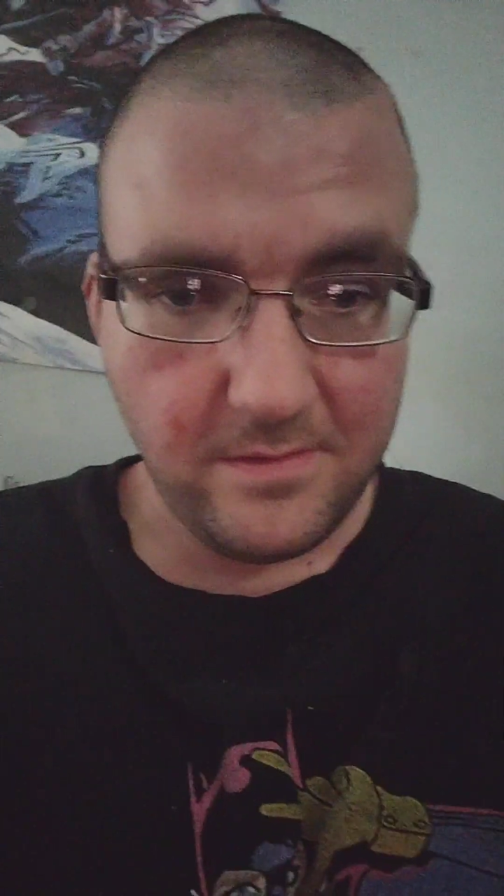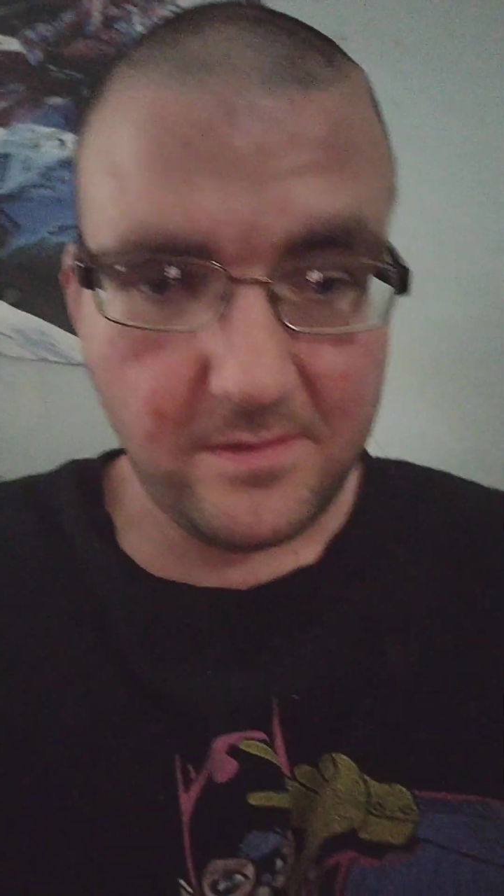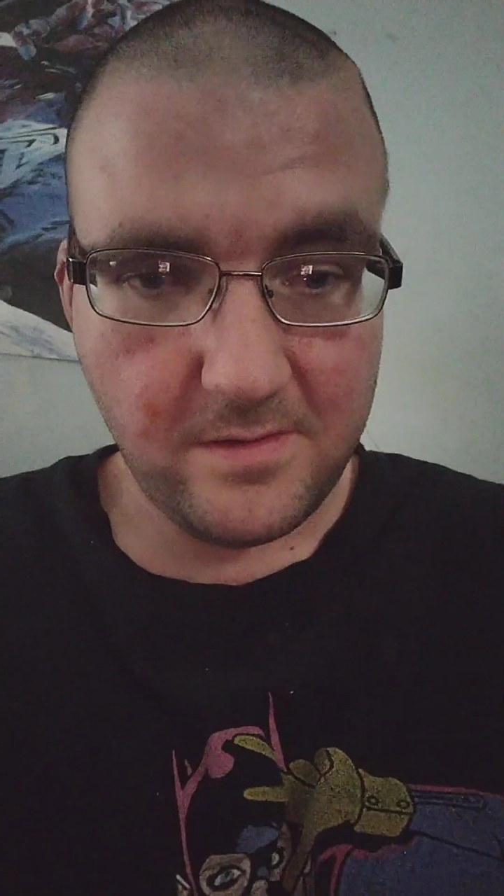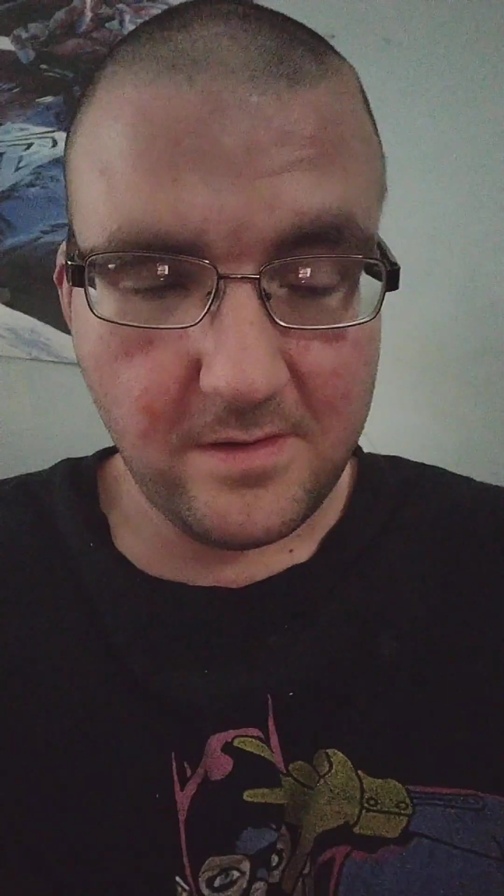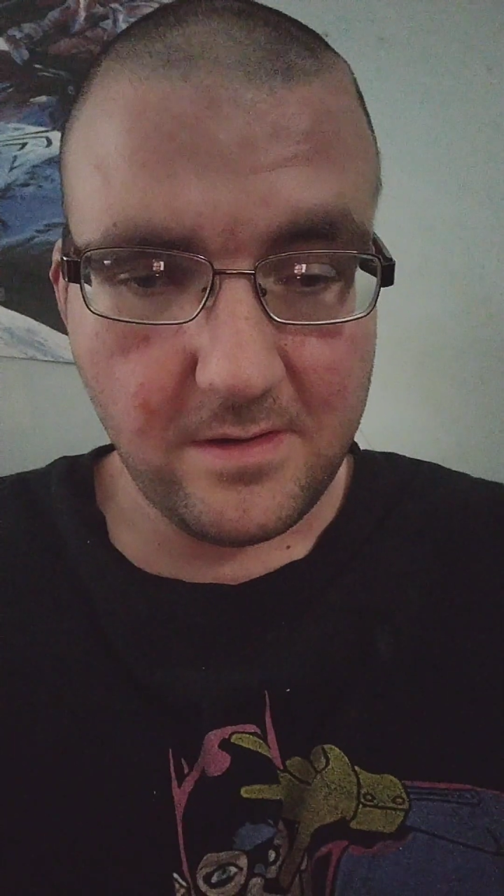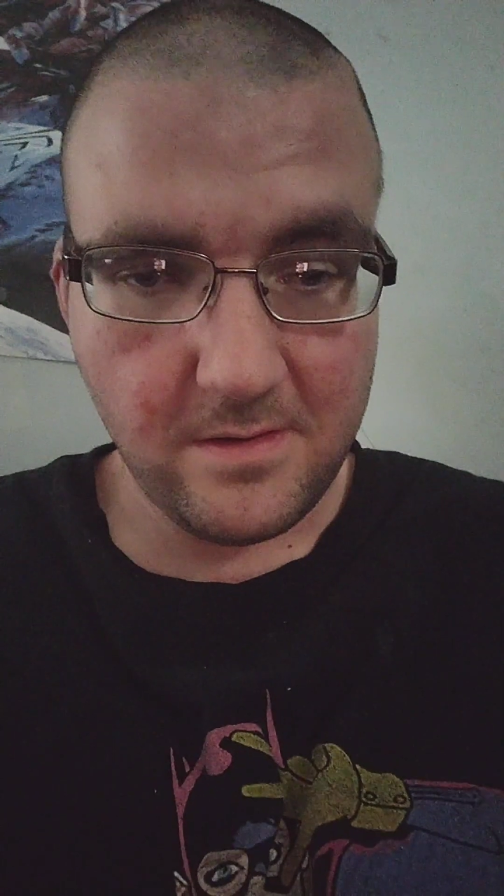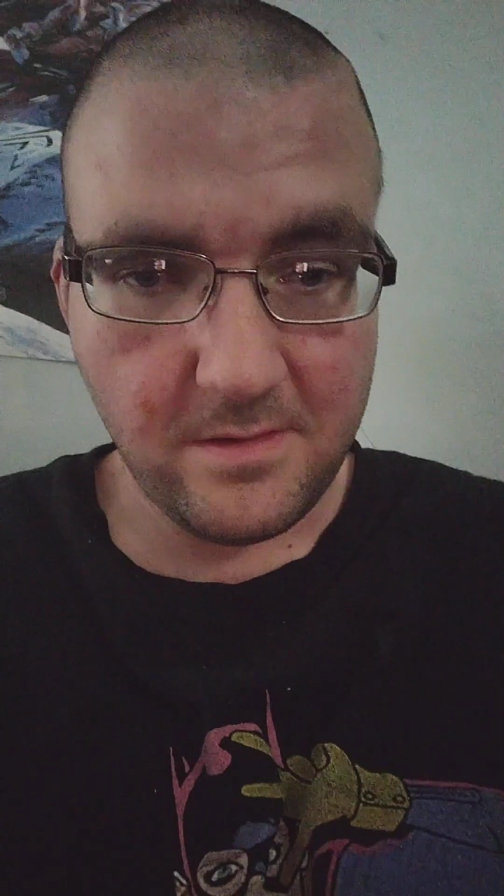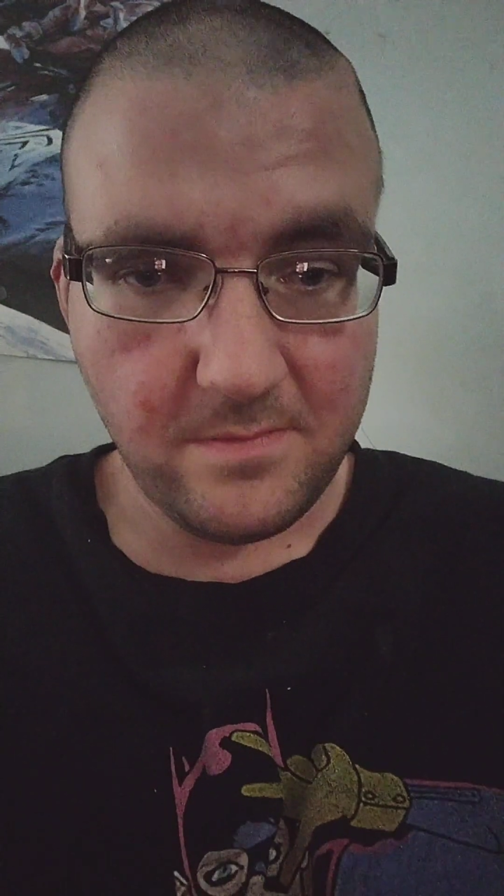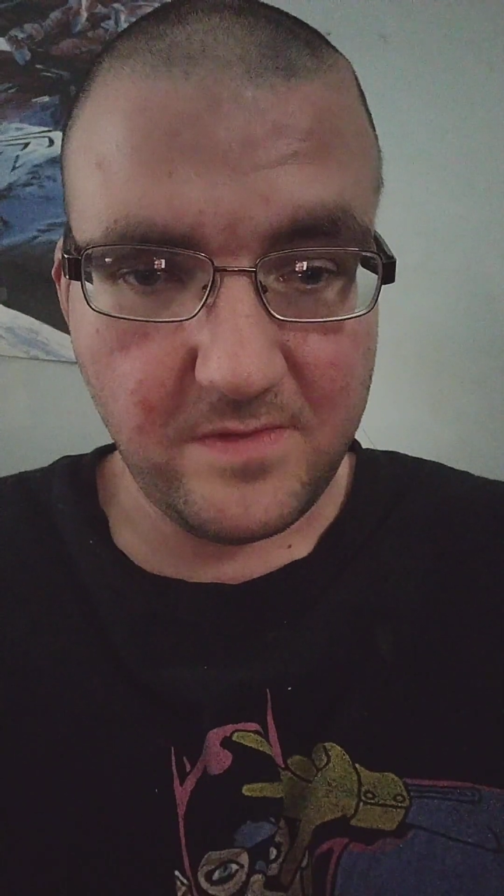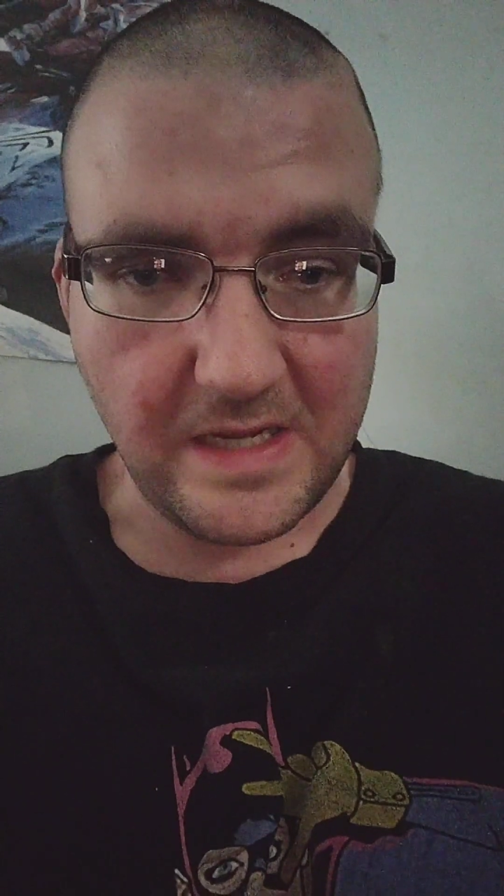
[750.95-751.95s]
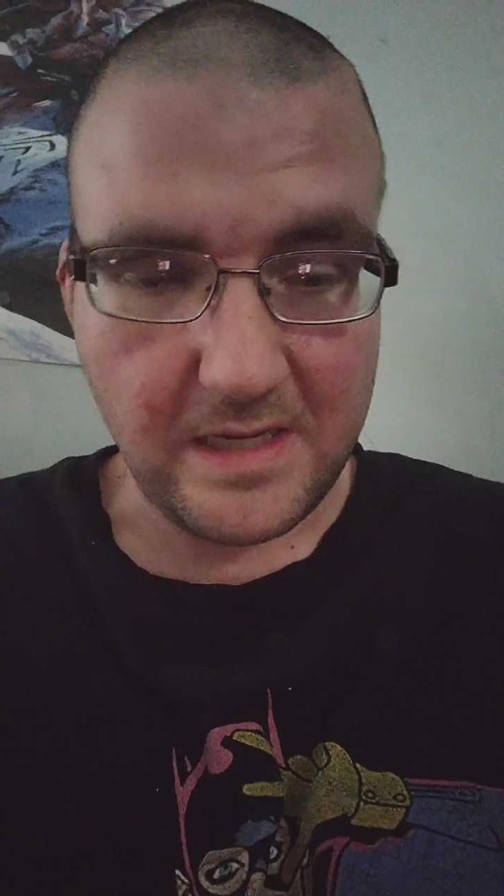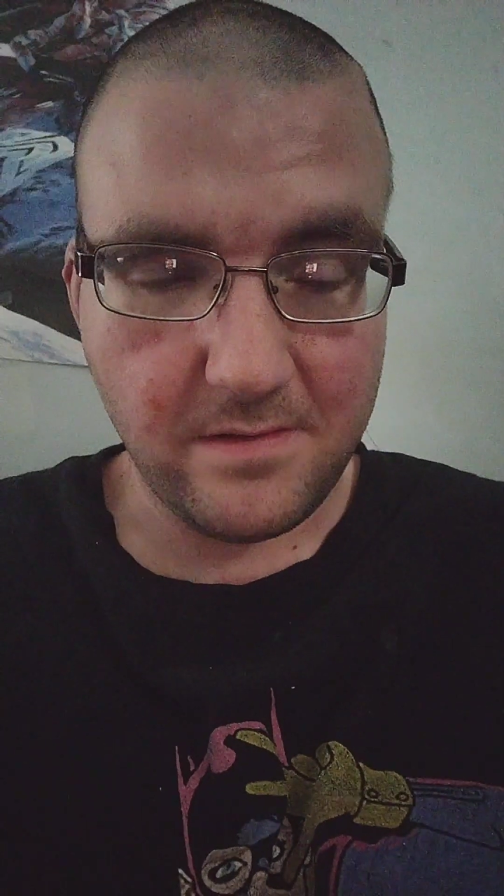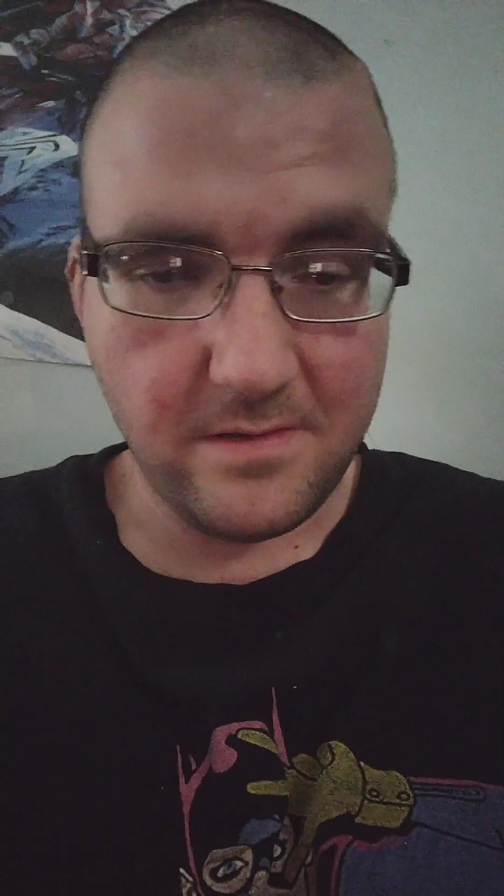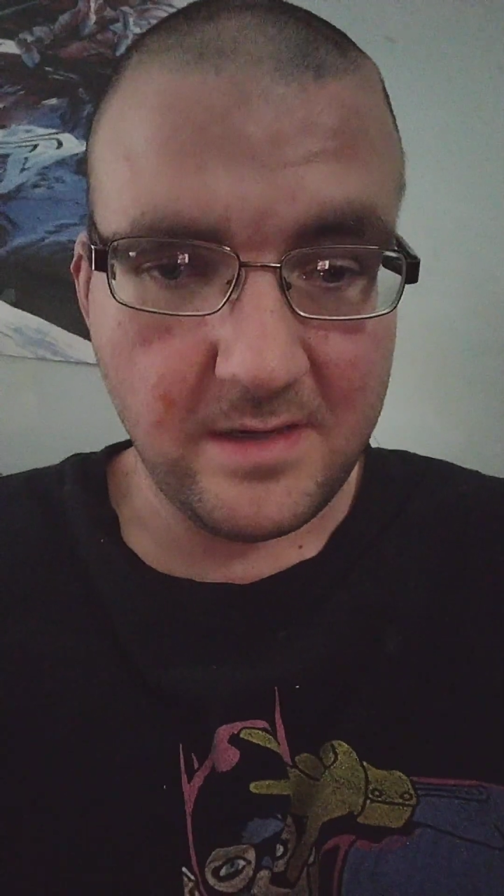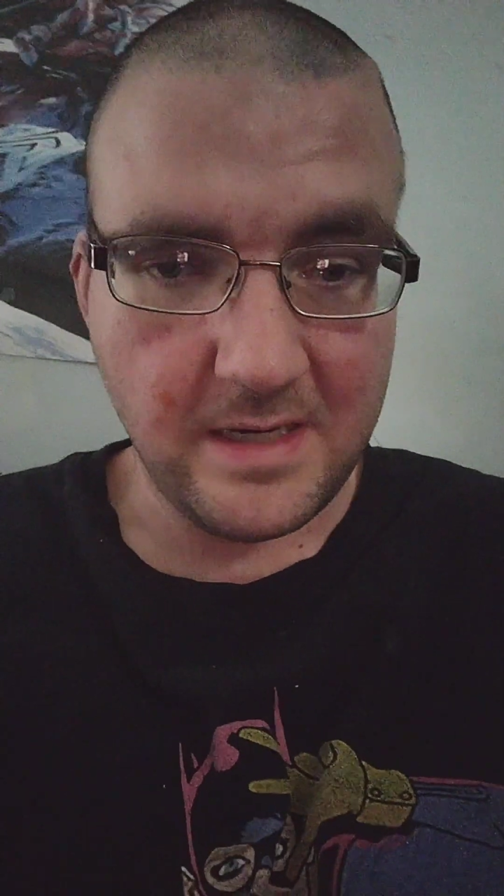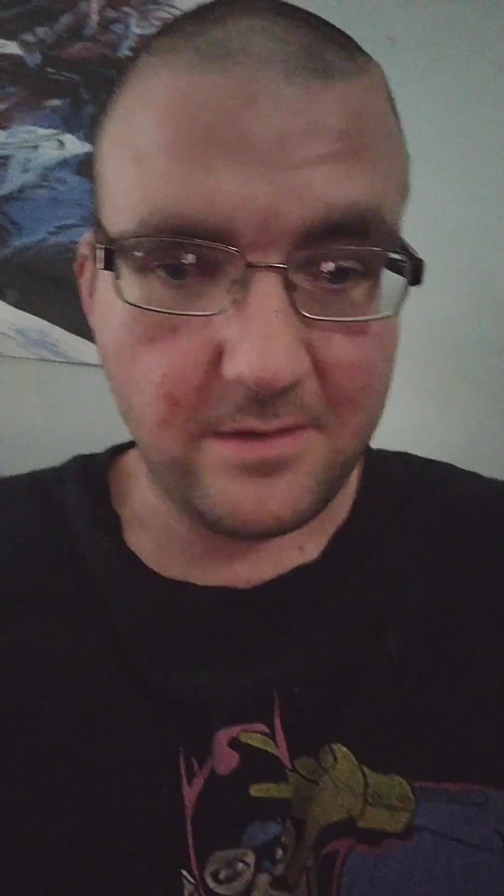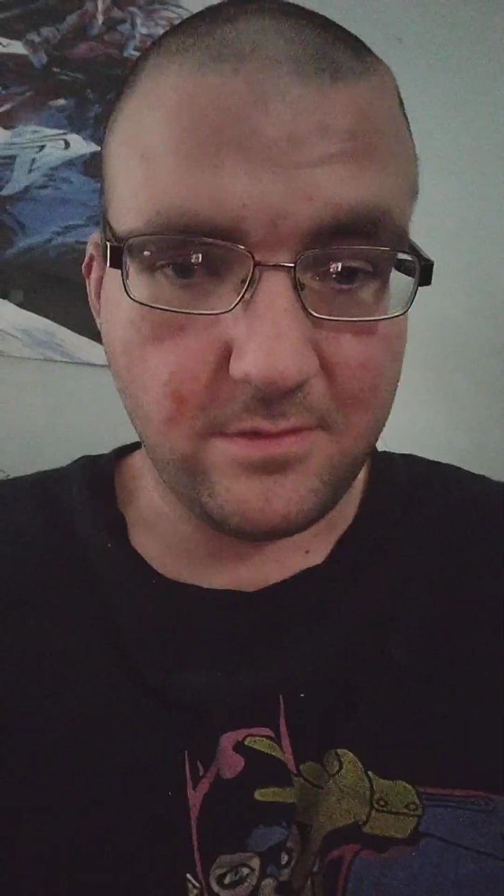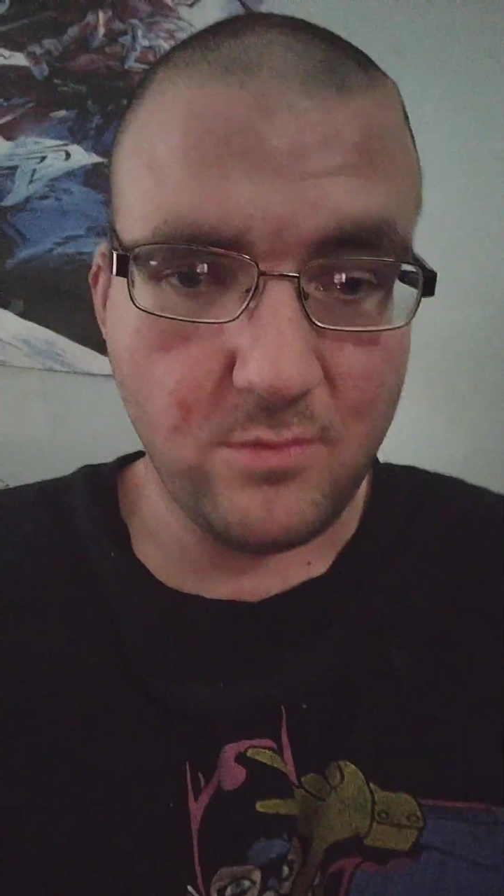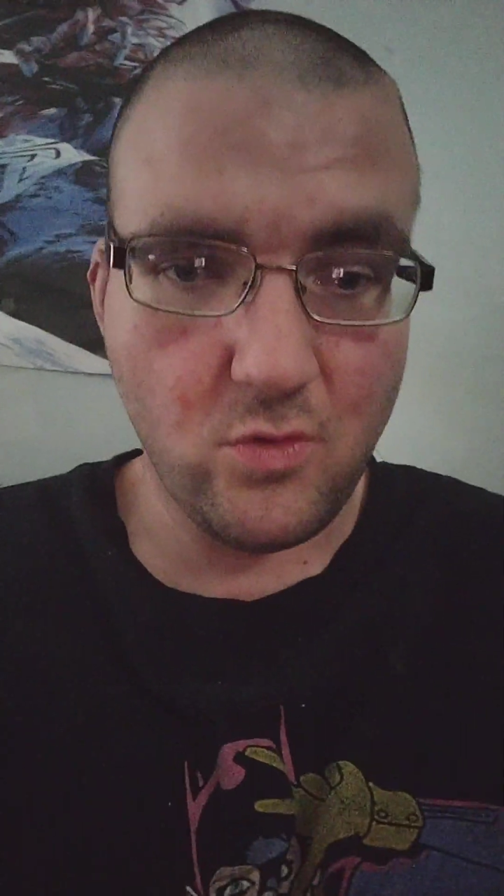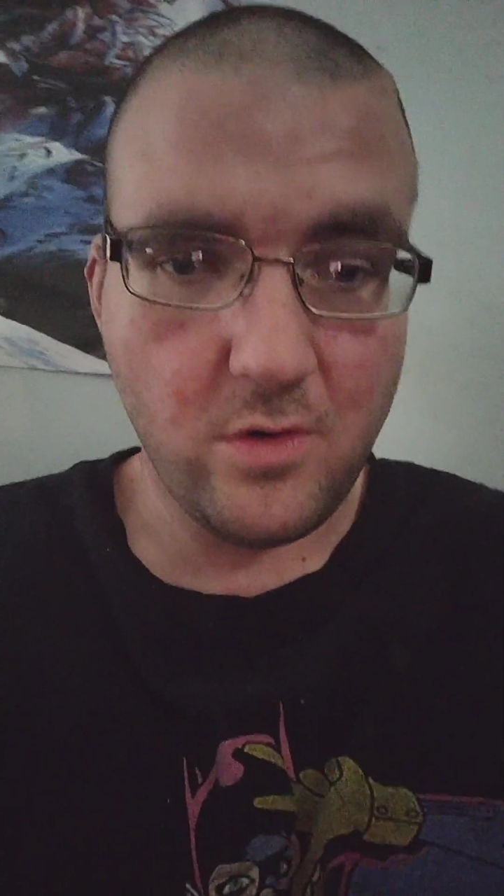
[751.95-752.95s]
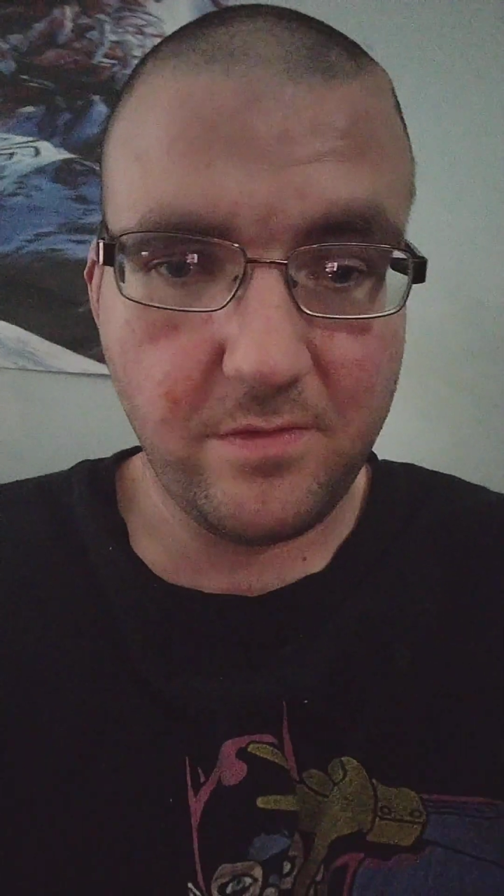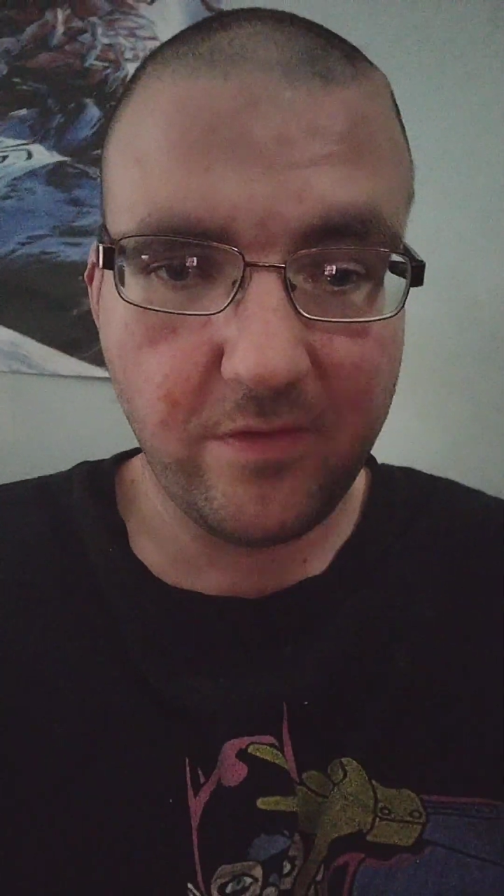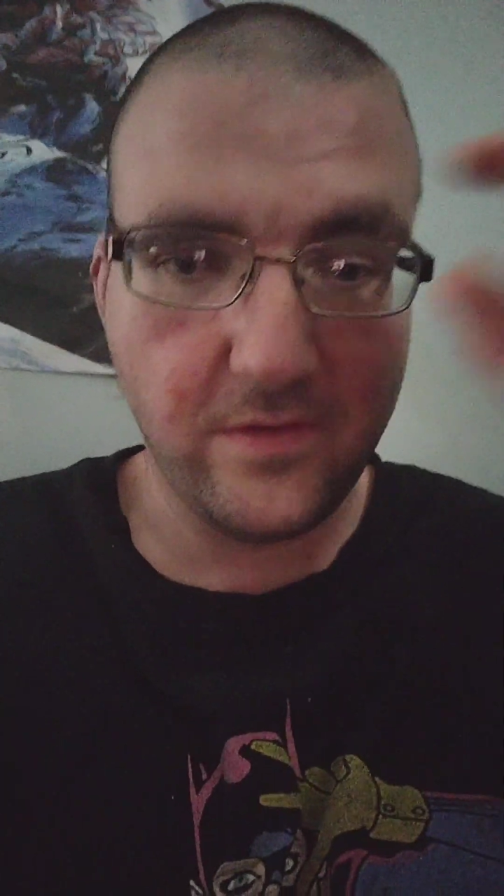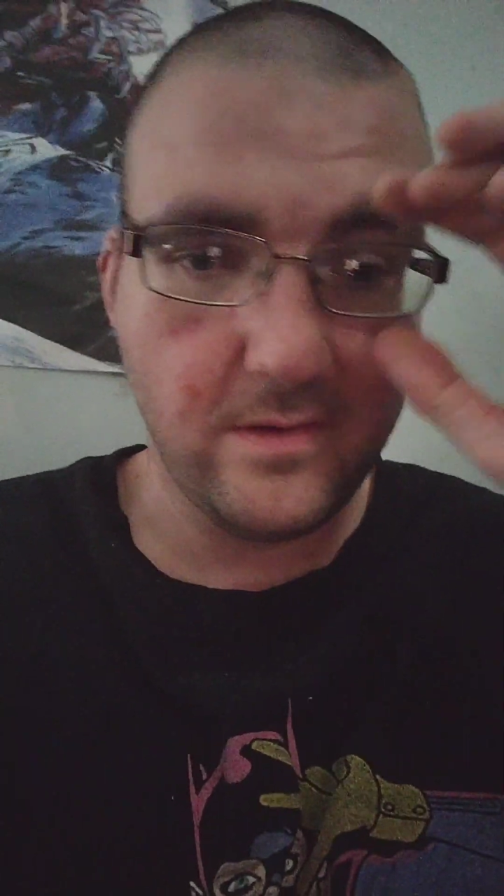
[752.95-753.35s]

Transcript: to take out the necromorphs